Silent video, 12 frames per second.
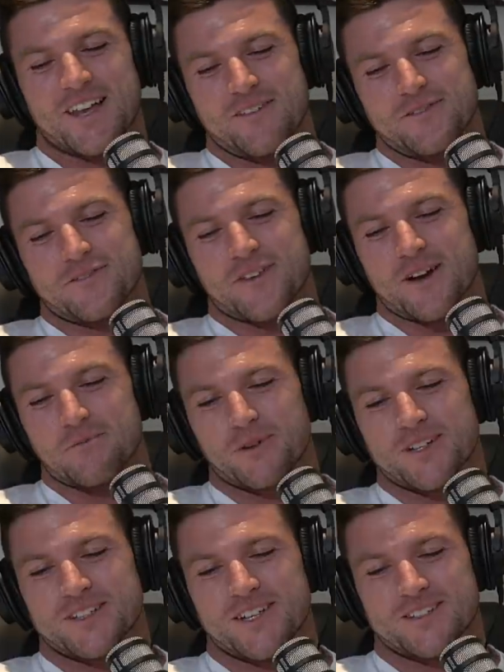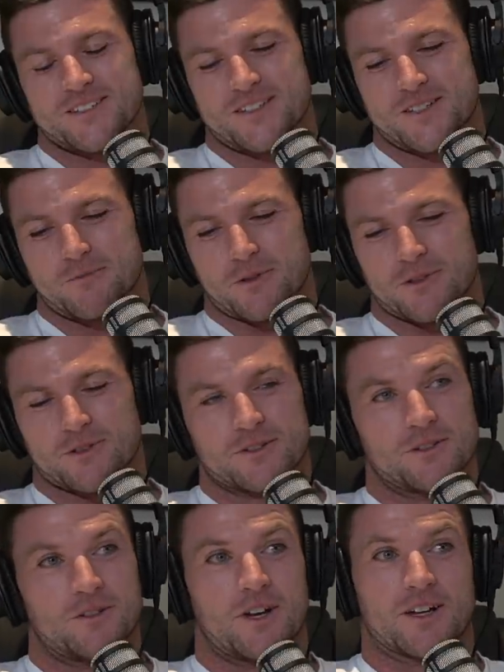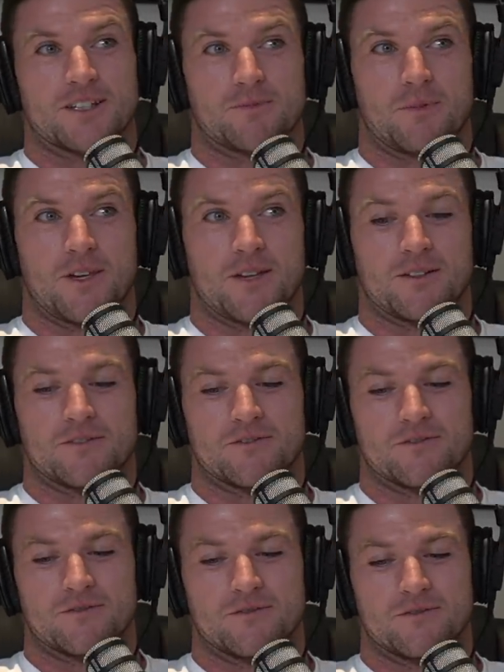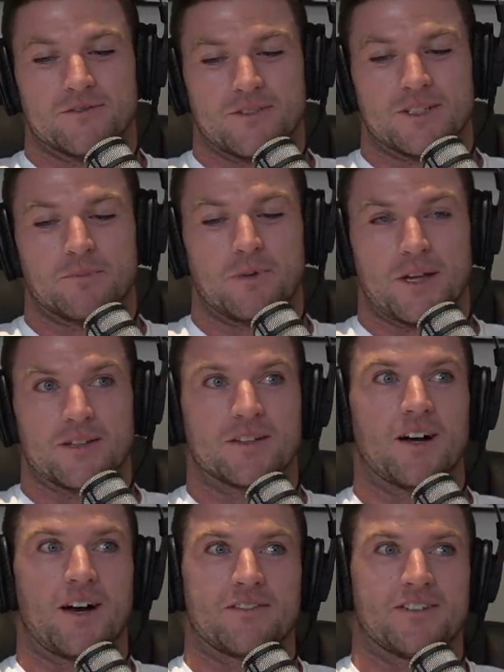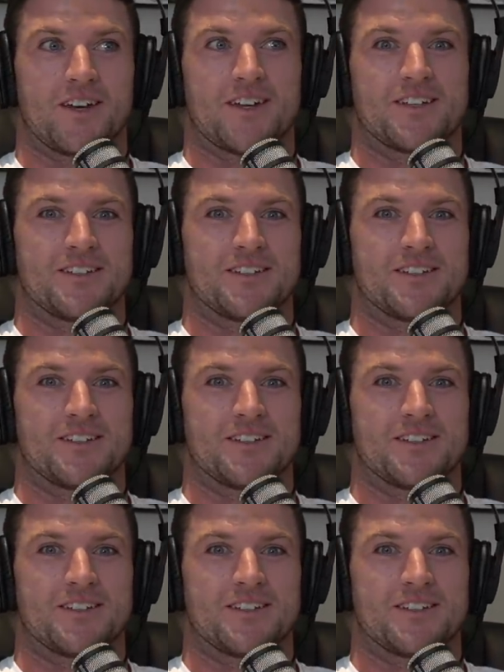have you found preseason this year? Because like it's been tough, eh?